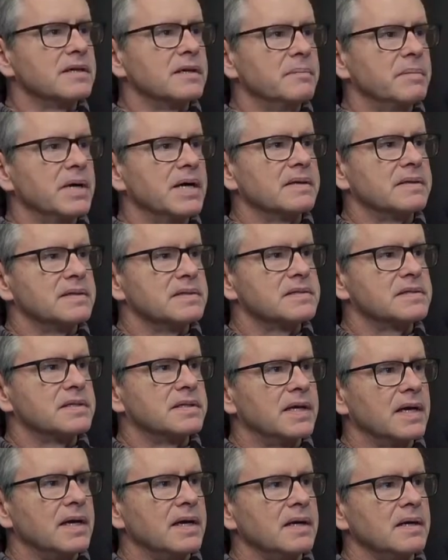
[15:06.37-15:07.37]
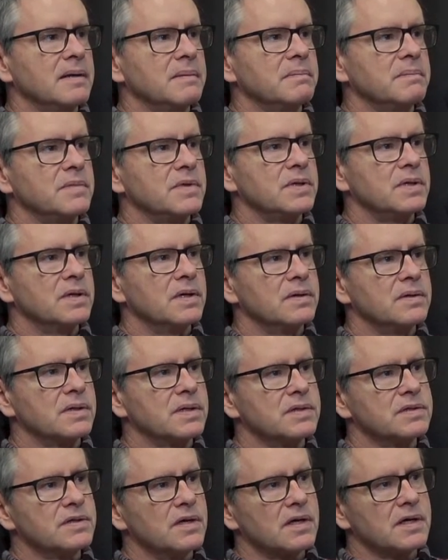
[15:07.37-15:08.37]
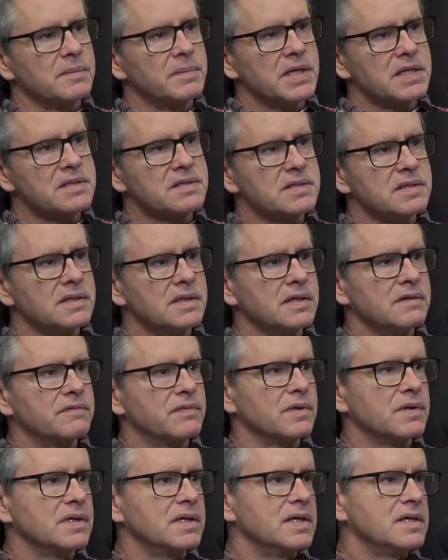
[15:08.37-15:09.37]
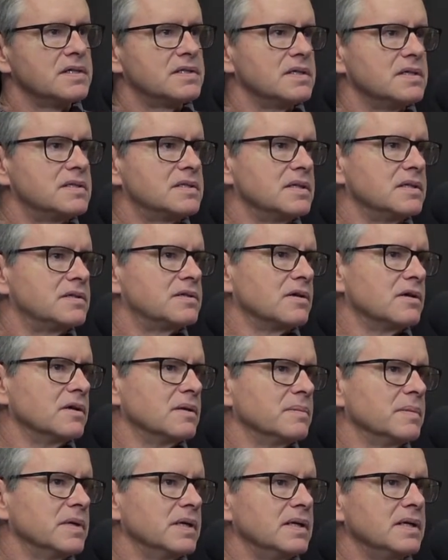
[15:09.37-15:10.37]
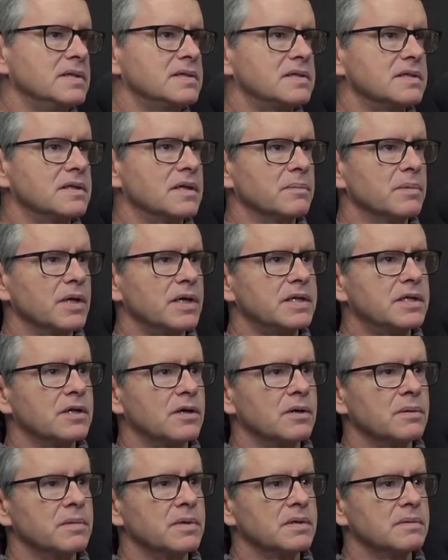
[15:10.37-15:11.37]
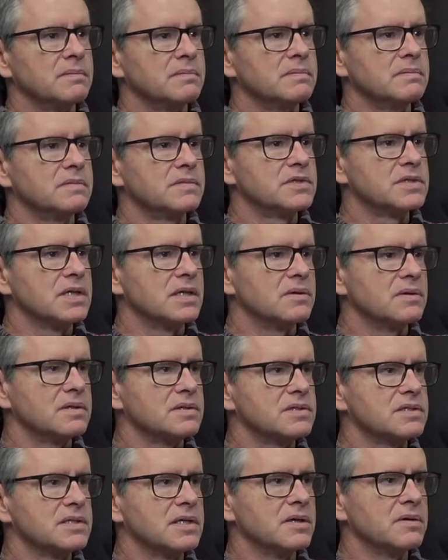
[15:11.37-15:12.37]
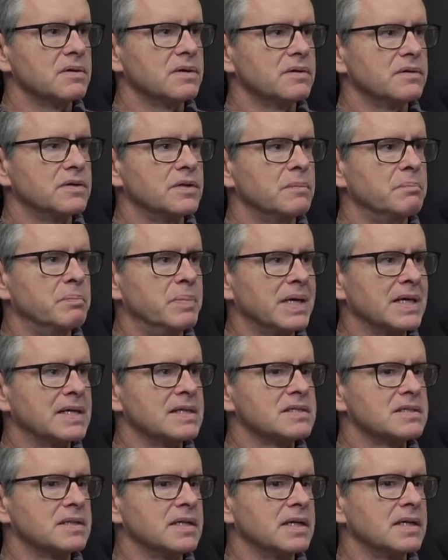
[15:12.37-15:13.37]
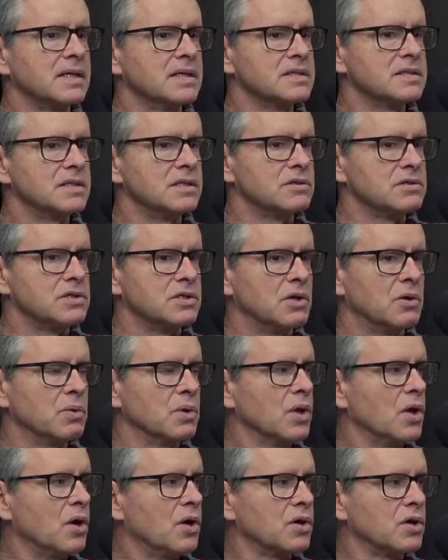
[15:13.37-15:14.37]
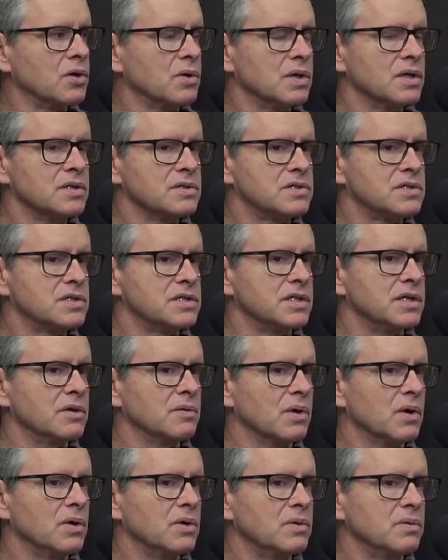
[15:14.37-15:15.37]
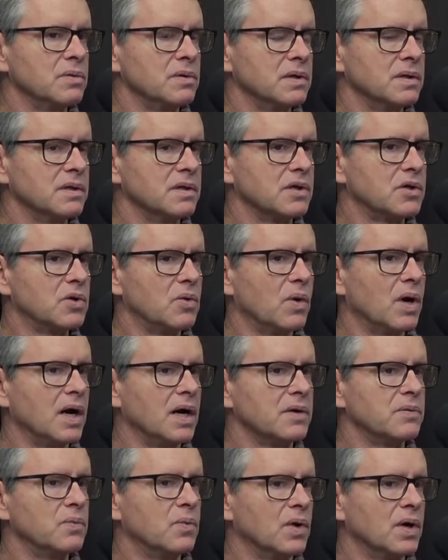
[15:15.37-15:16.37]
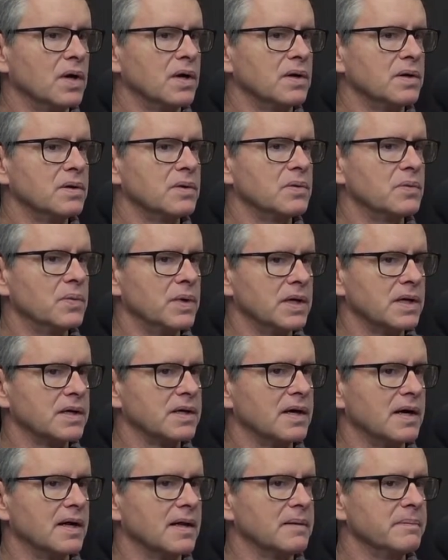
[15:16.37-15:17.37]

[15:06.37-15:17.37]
about this game, you can talk about seeding for the ACC tournament, NCAA tournament, et cetera. The biggest thing is there's no longer a 0 in the quad win column.